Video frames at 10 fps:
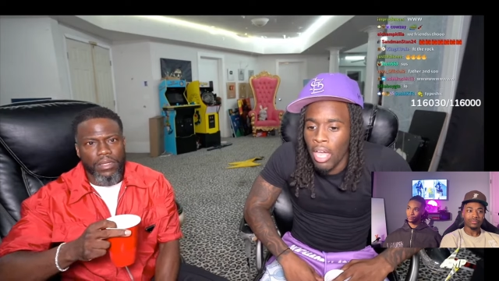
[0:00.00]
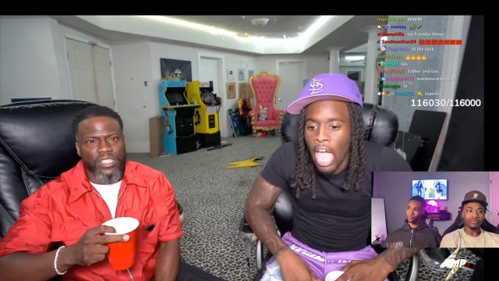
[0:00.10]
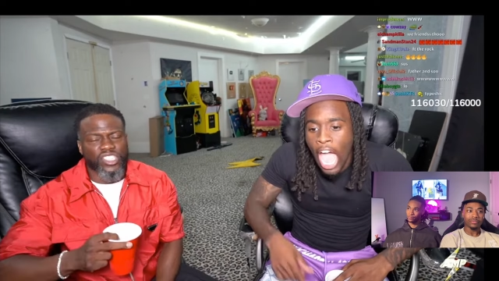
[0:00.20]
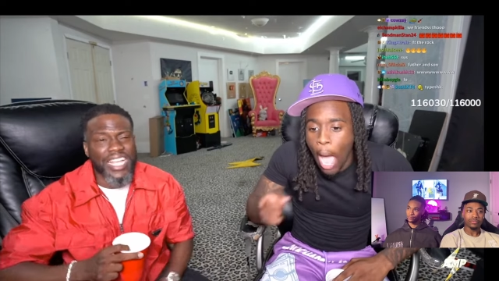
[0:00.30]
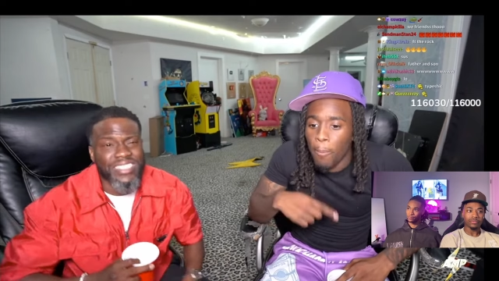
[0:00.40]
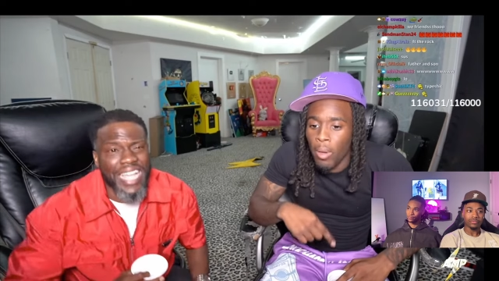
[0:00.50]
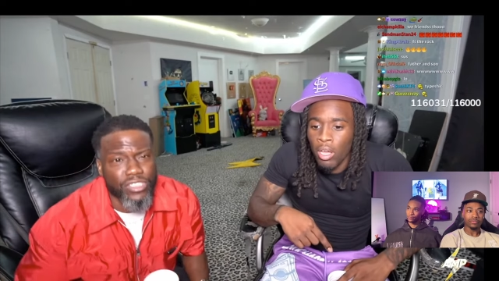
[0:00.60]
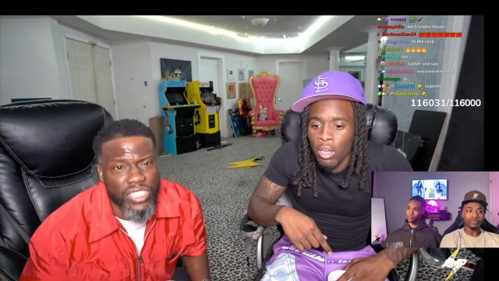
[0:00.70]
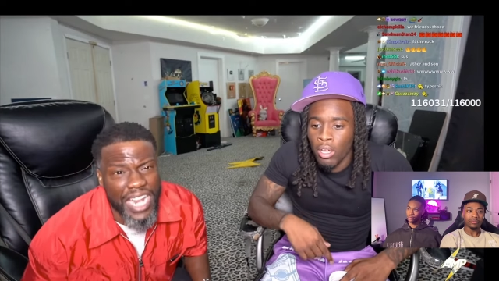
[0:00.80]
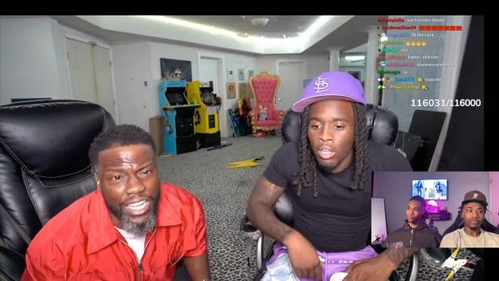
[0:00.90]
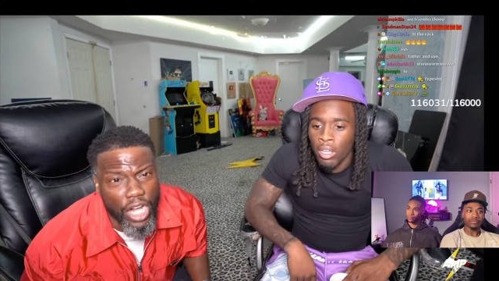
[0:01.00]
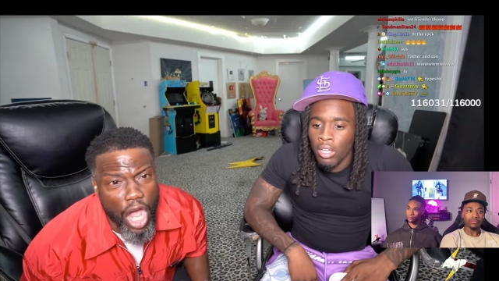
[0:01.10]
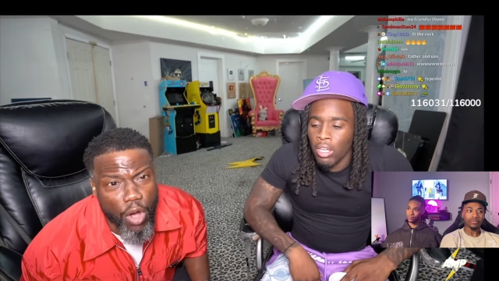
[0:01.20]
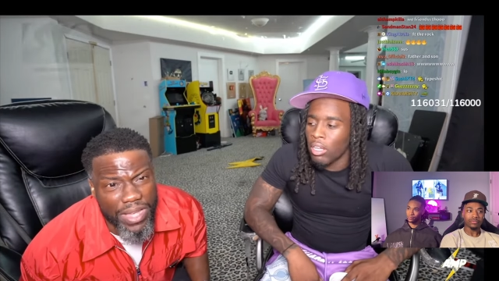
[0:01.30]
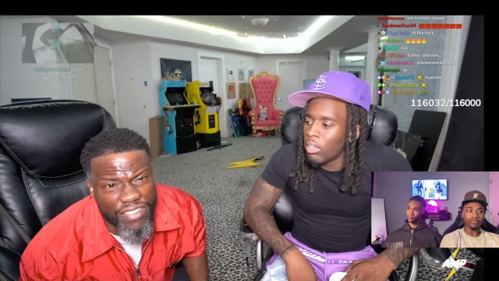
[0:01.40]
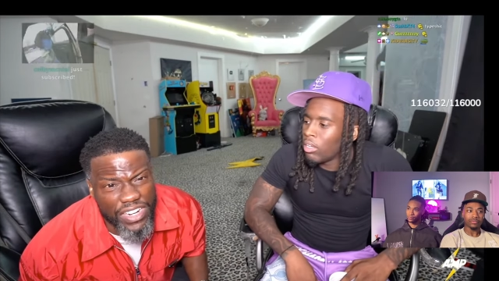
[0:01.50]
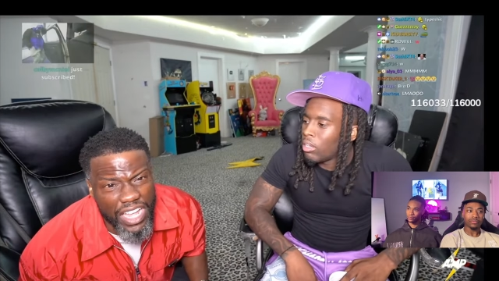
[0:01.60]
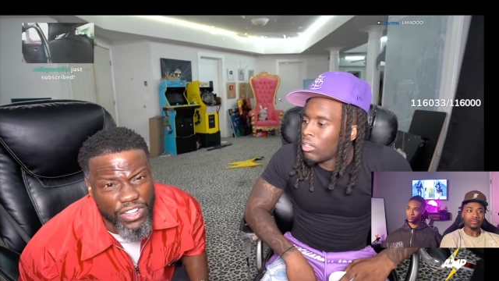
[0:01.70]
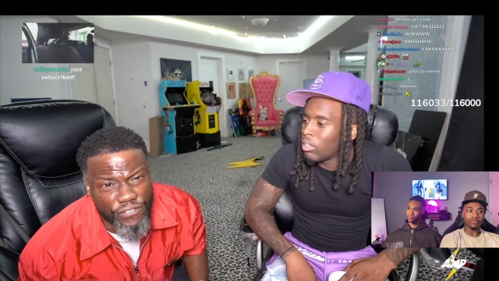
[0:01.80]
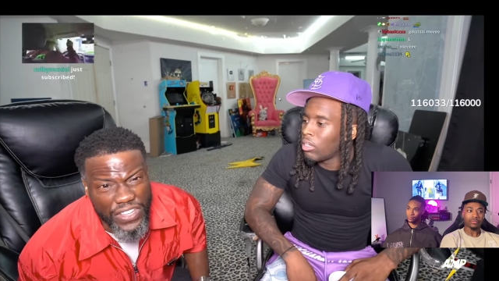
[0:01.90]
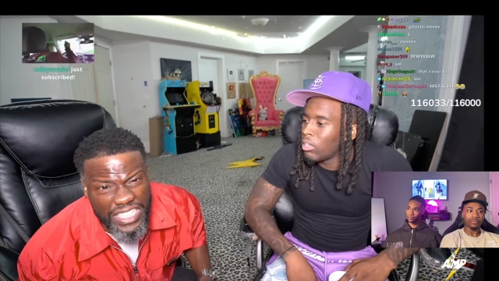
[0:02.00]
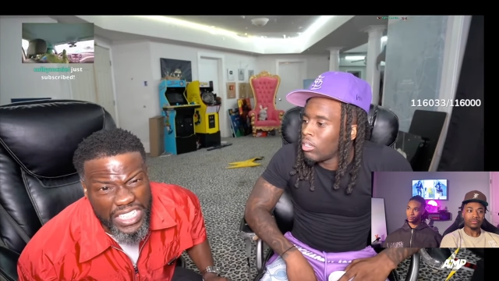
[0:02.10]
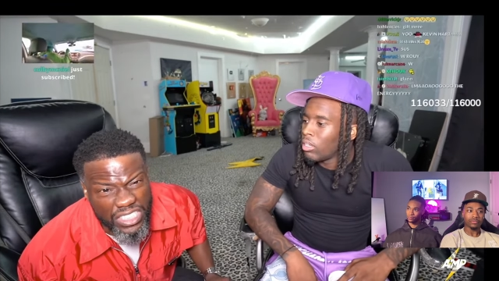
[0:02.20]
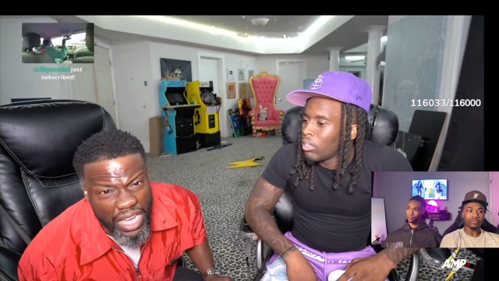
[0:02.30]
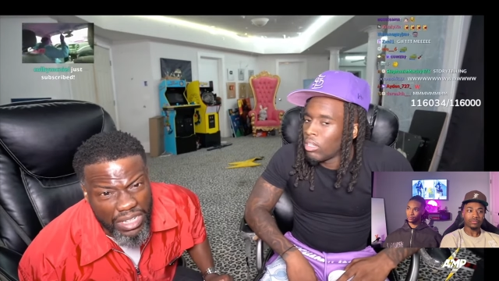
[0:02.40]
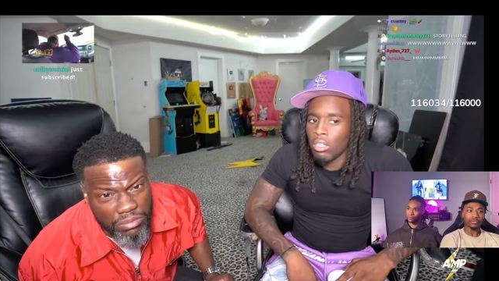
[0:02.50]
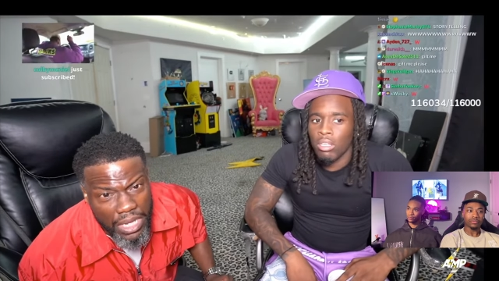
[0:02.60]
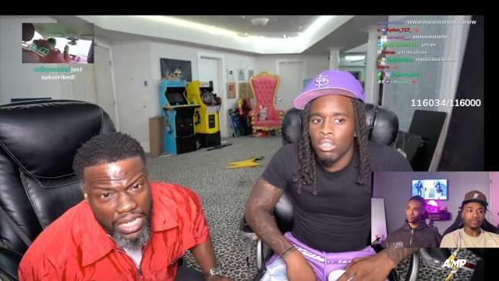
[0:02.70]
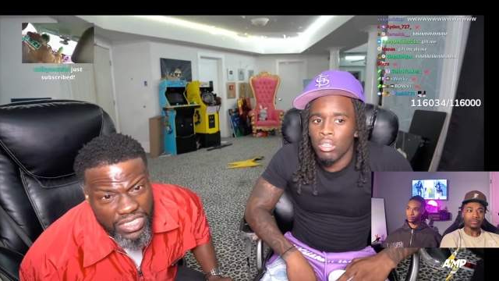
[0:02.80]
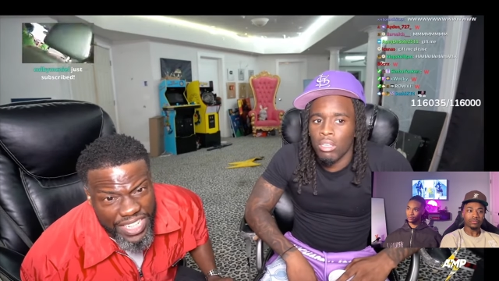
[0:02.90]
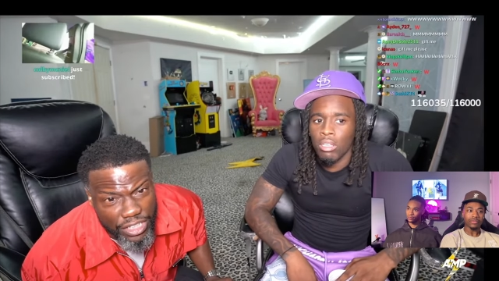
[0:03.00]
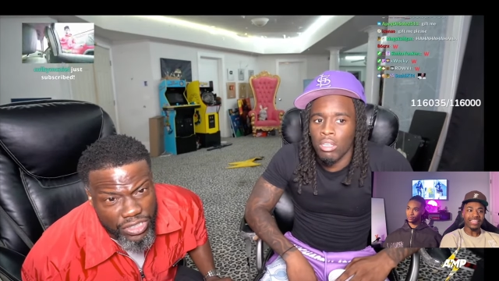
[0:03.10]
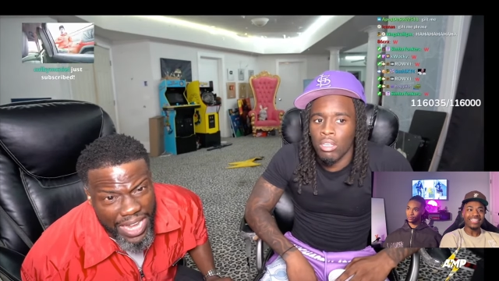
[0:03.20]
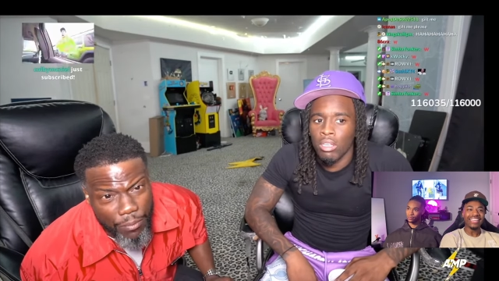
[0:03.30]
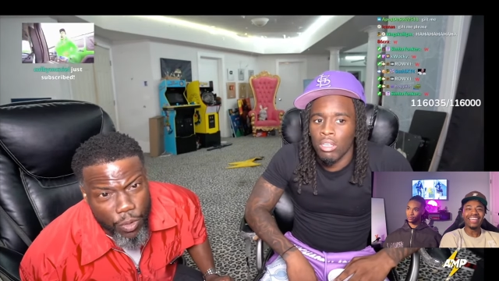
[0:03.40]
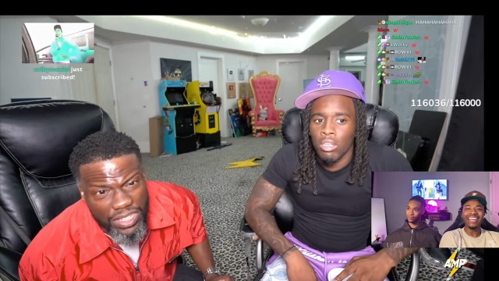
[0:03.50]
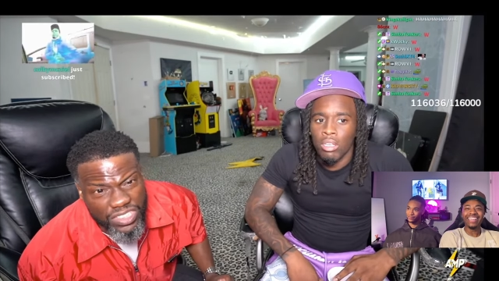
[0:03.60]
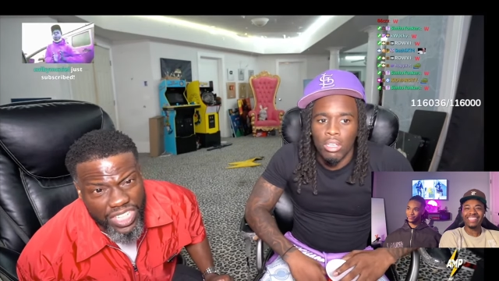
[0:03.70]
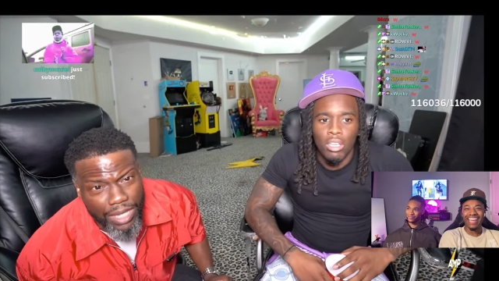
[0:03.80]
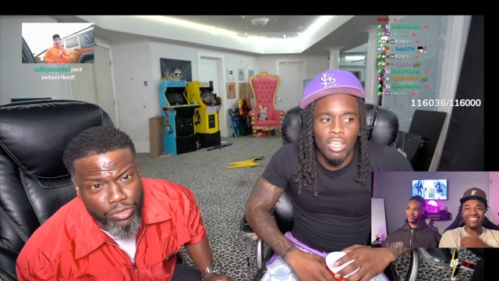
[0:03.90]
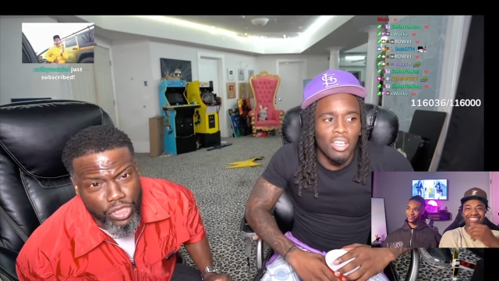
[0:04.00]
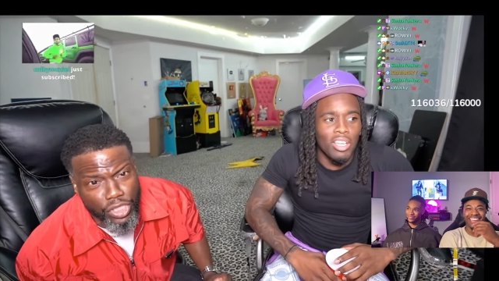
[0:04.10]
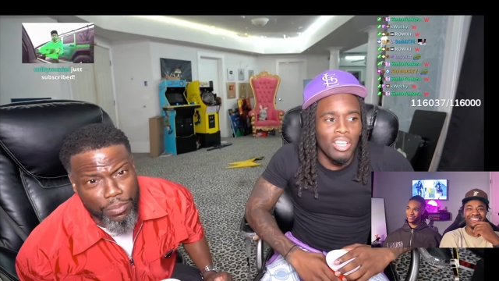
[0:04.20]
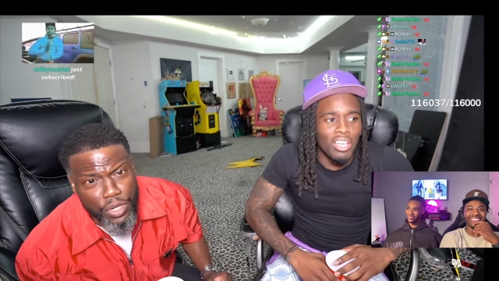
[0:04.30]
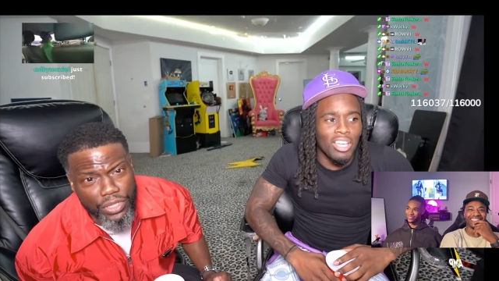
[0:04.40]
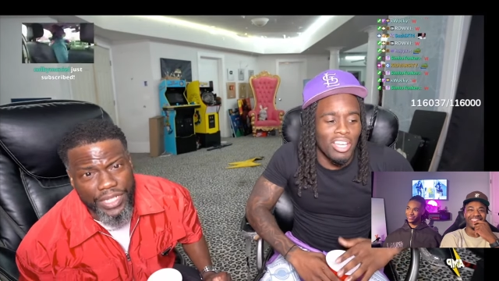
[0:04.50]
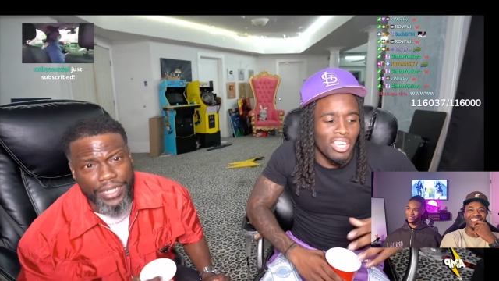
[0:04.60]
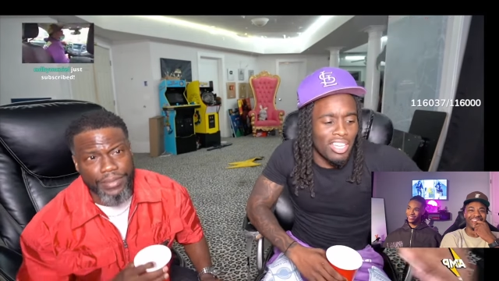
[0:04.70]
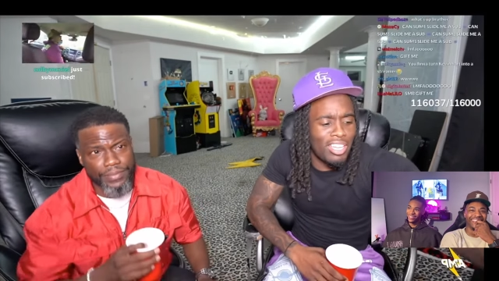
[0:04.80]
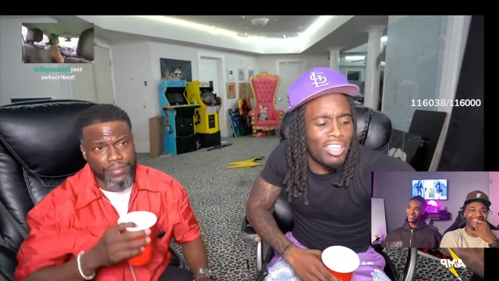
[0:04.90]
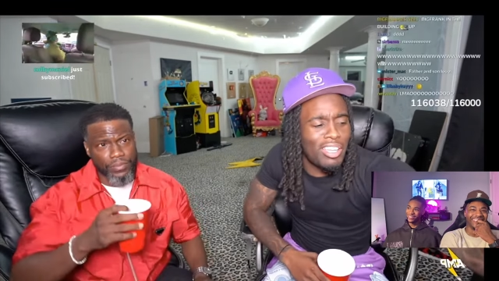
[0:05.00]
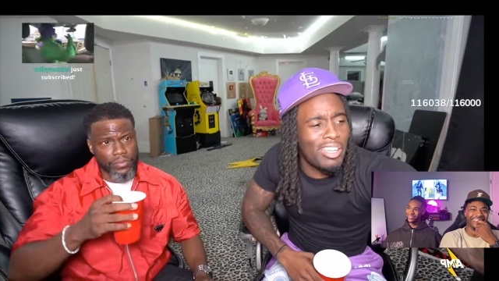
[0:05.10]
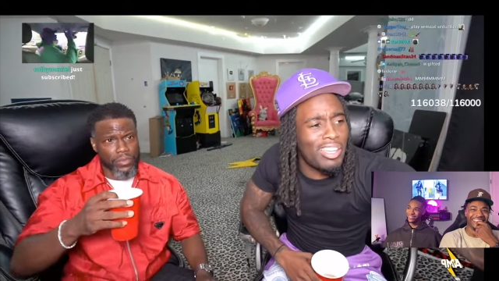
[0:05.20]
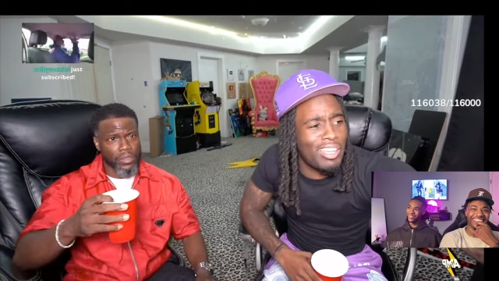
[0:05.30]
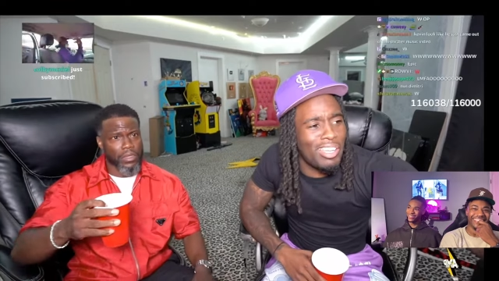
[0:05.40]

Speaker 1: Shouts out Slacker. Oh, gave another 50 dot tier top one subs to the community.